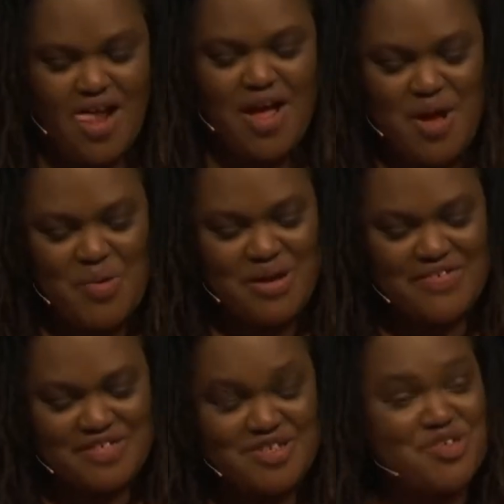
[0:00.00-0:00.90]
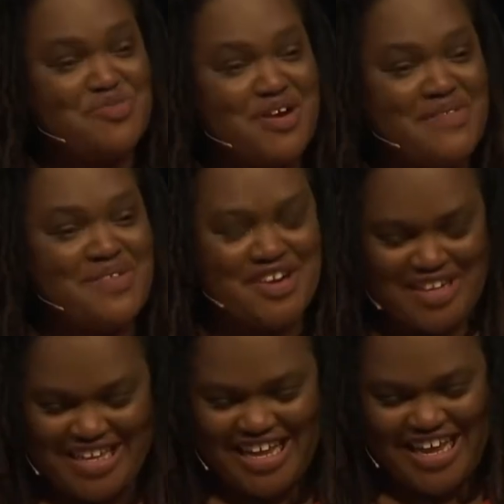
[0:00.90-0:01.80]
we have served
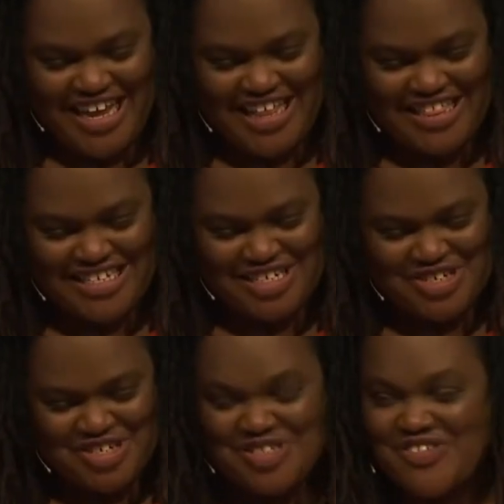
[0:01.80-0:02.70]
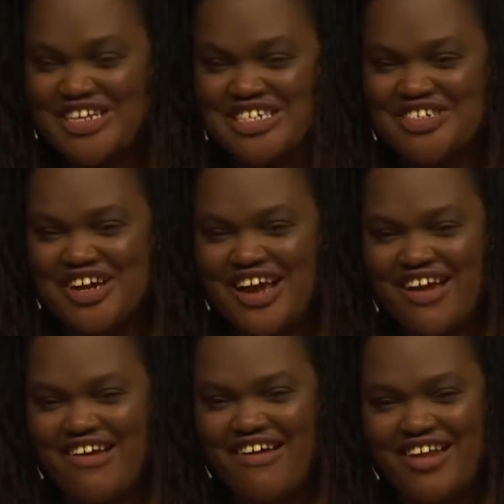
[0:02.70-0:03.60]
primarily in the children's ministry,
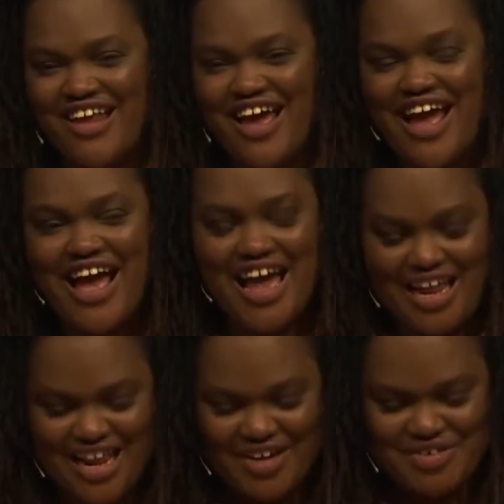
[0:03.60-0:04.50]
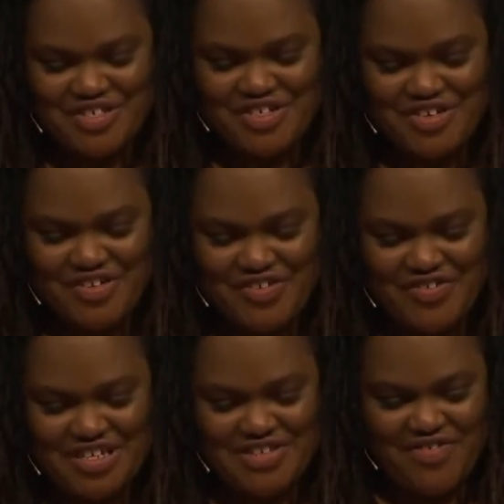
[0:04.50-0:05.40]
and I now serve
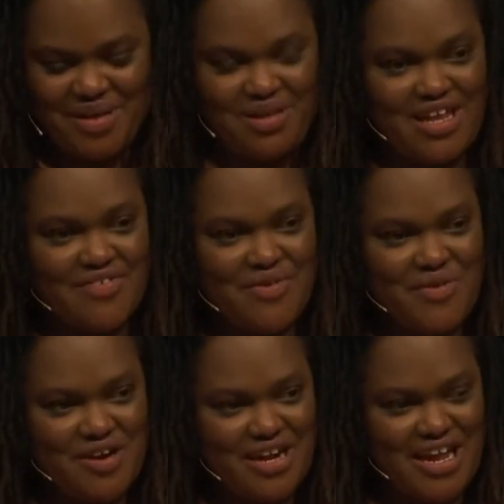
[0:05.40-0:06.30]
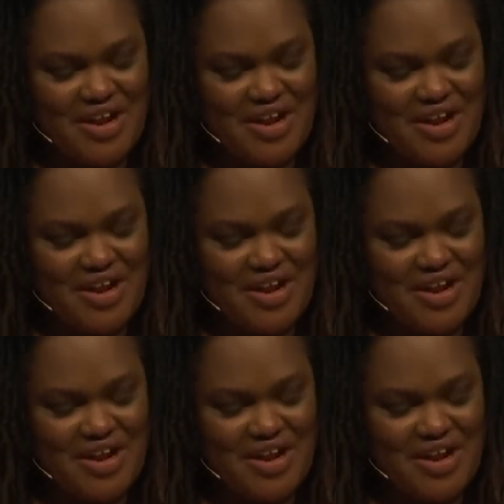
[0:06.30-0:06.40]
as the family life coordinator